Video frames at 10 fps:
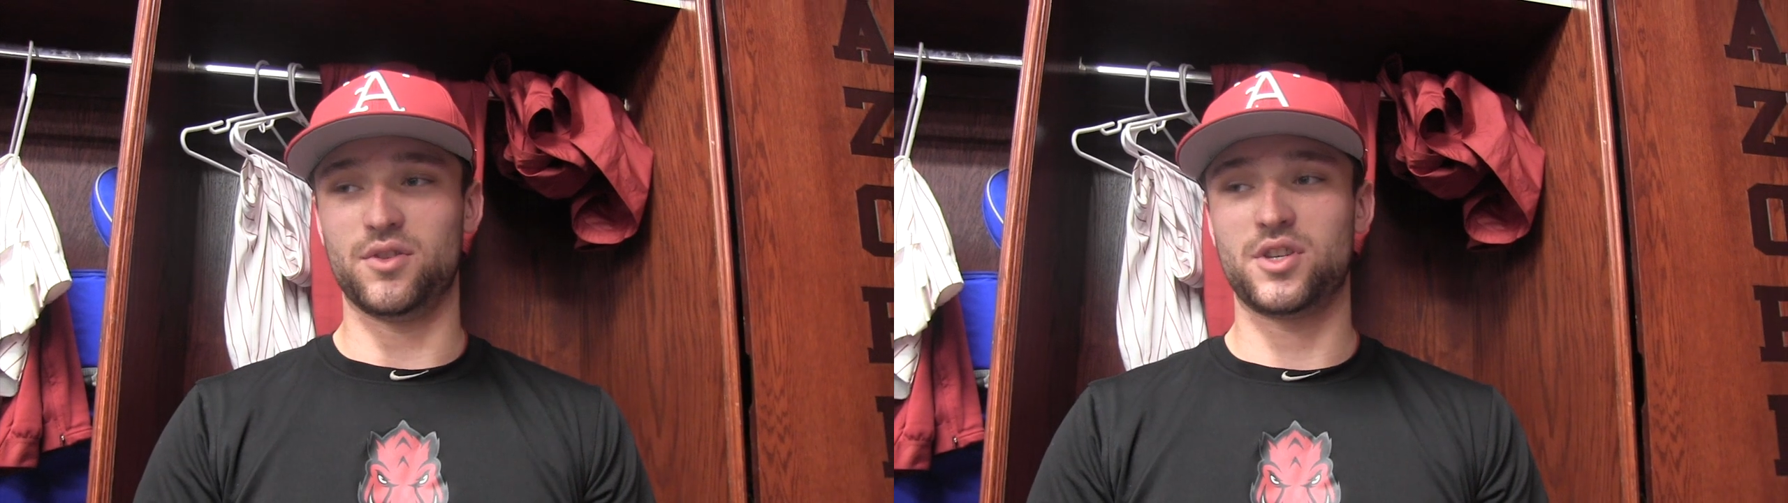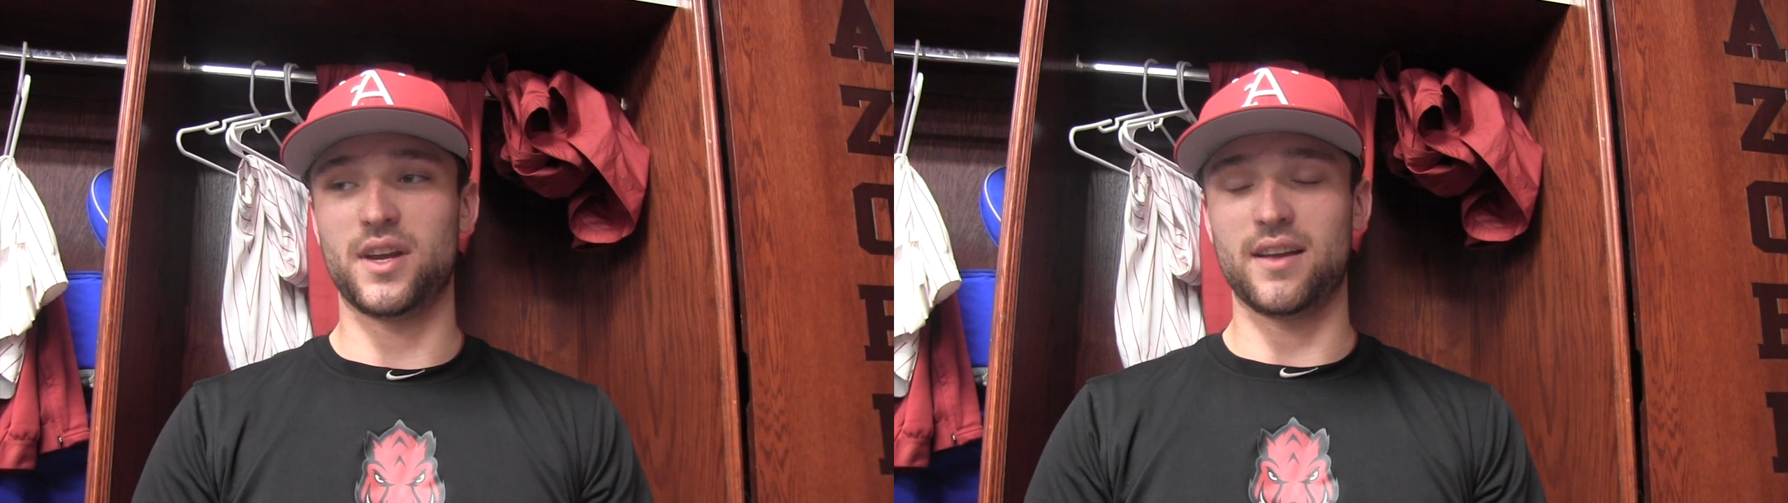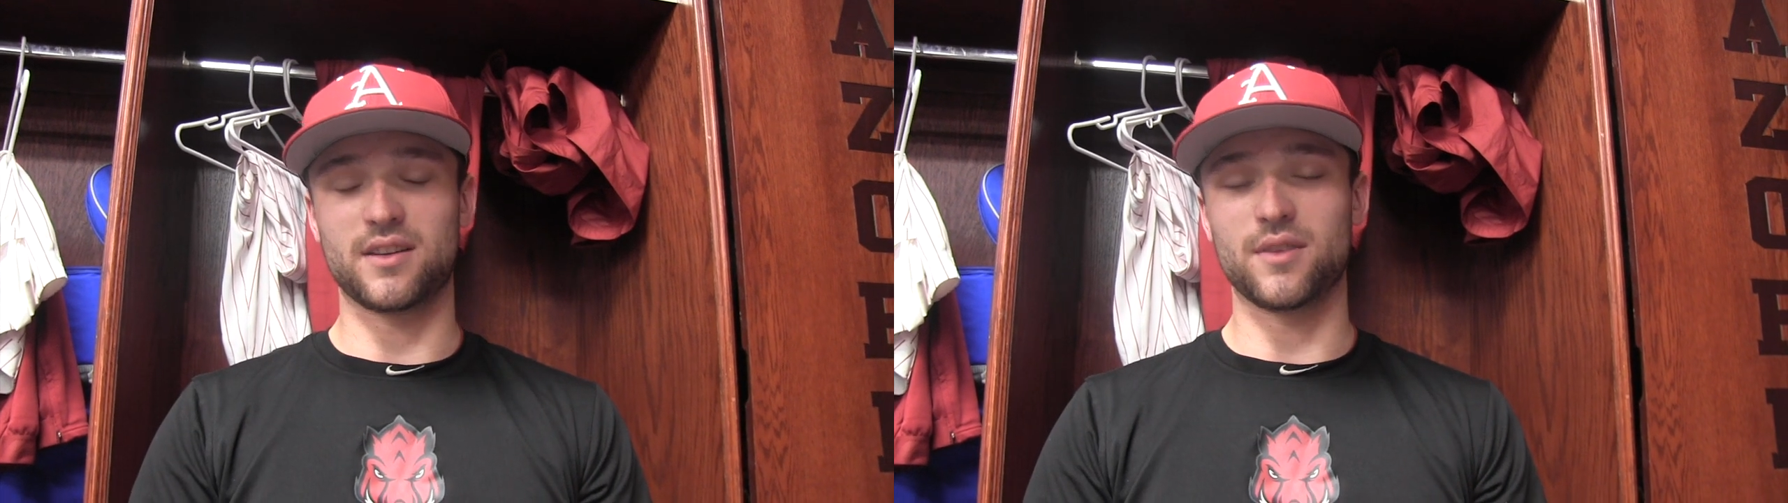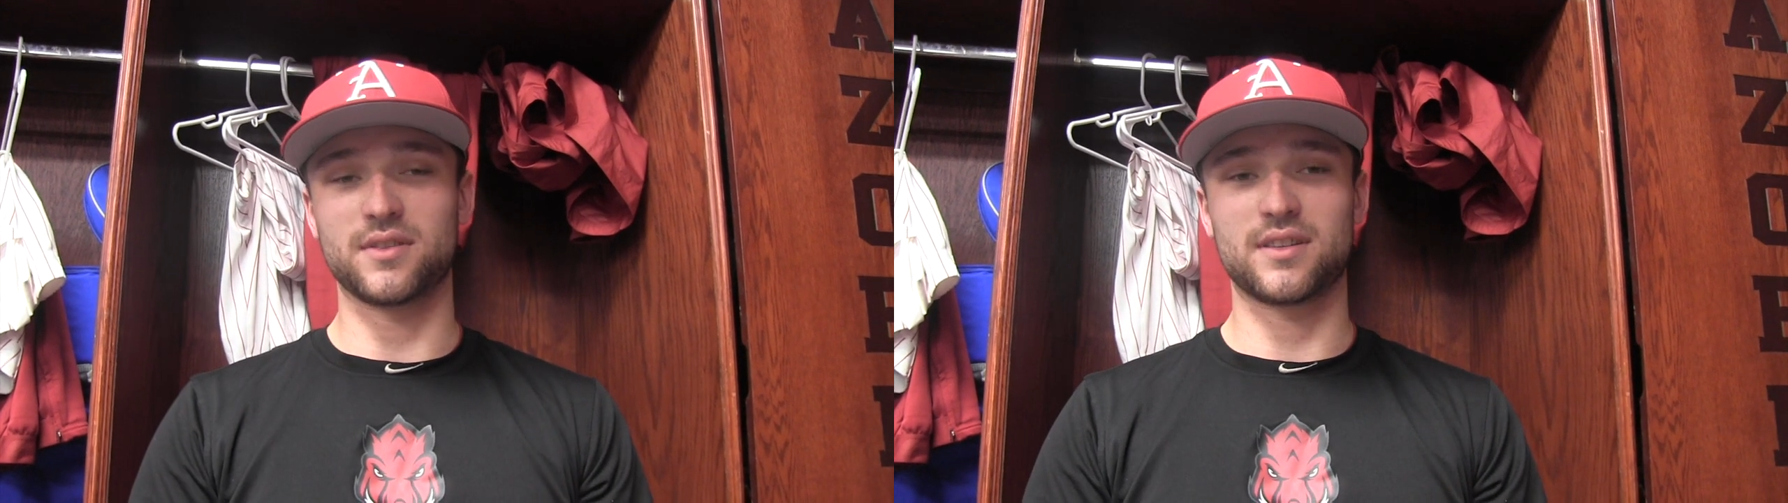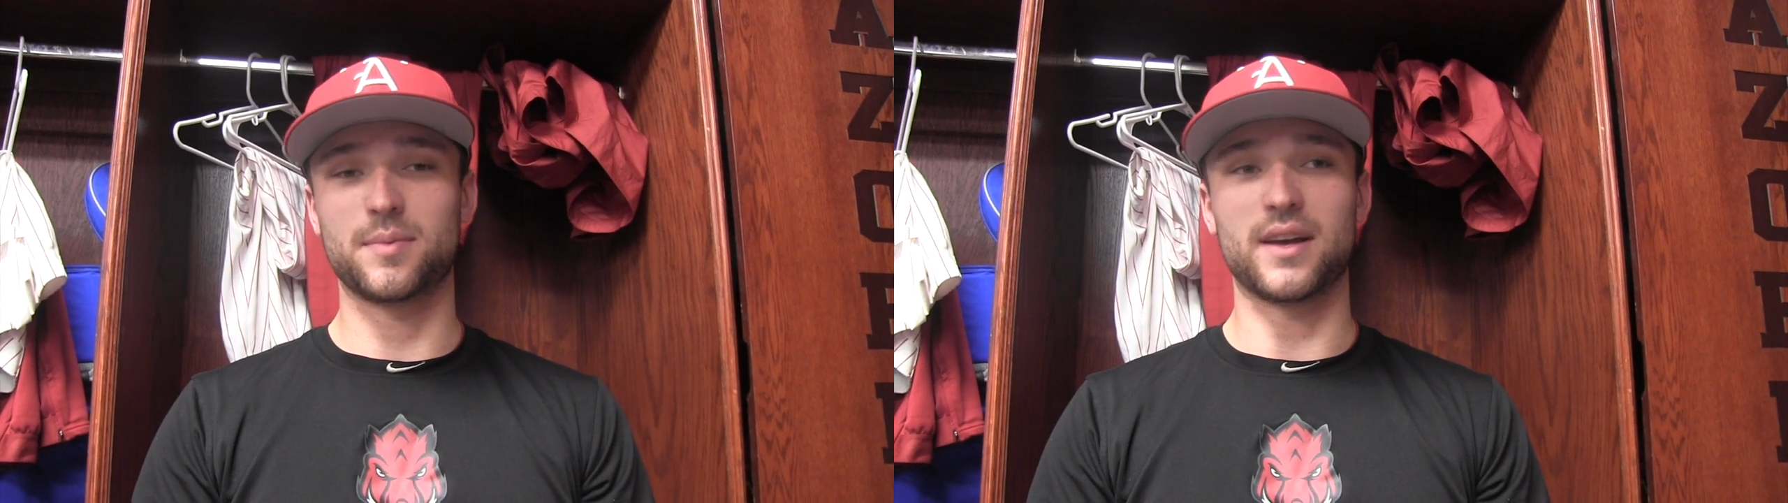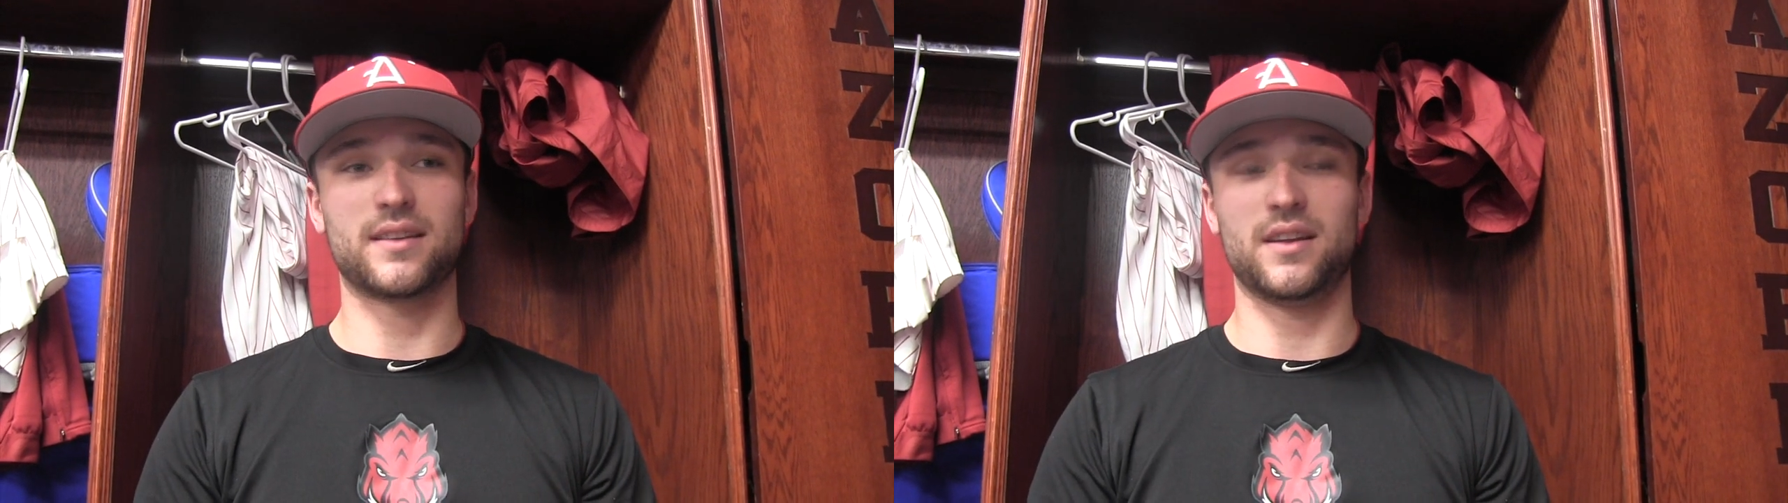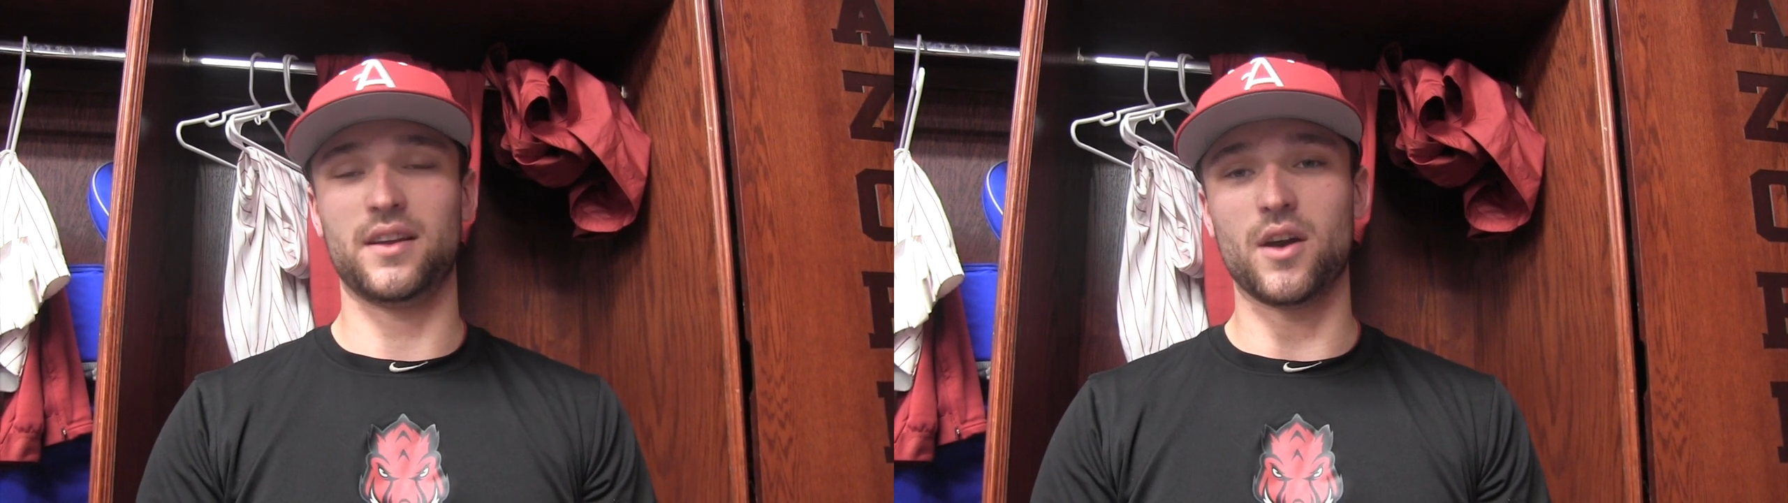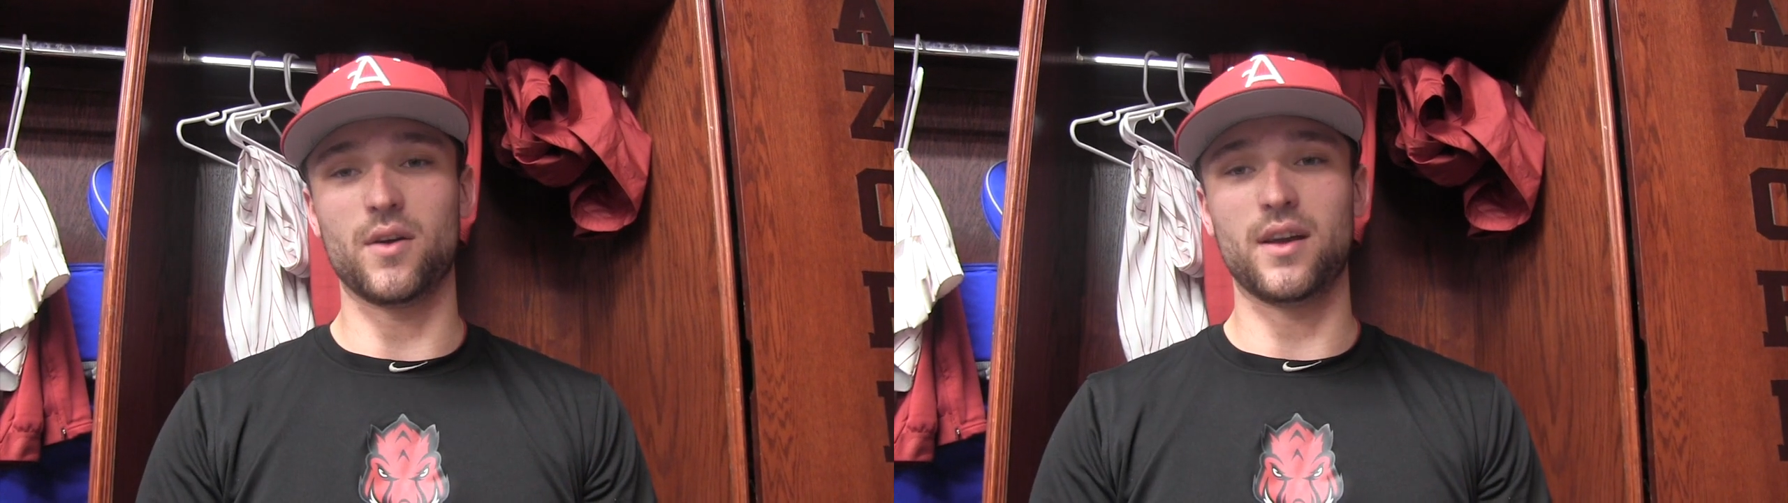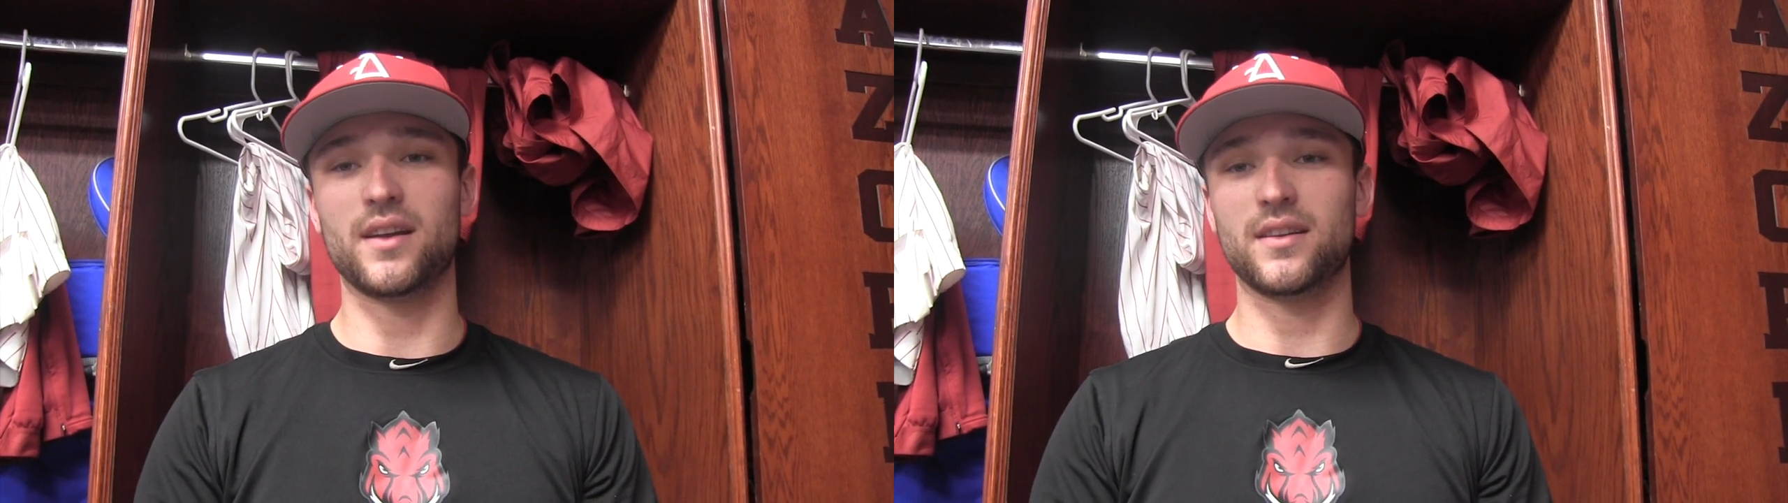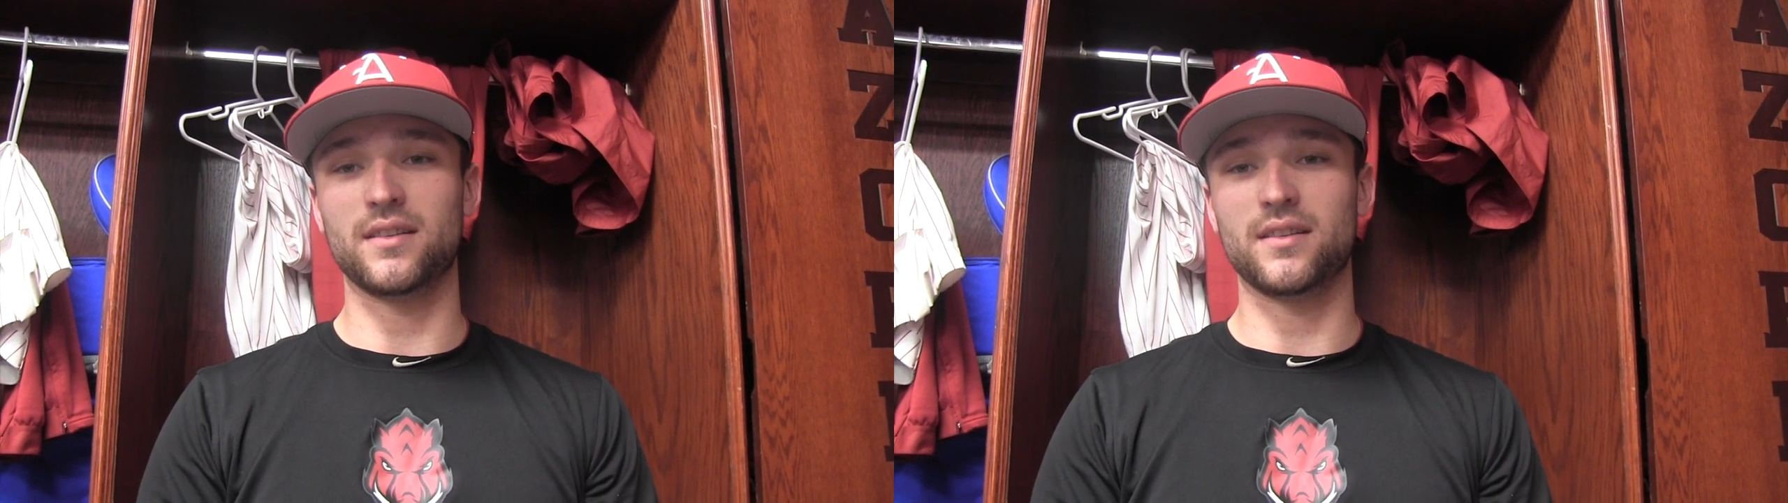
change. I was expecting to go in,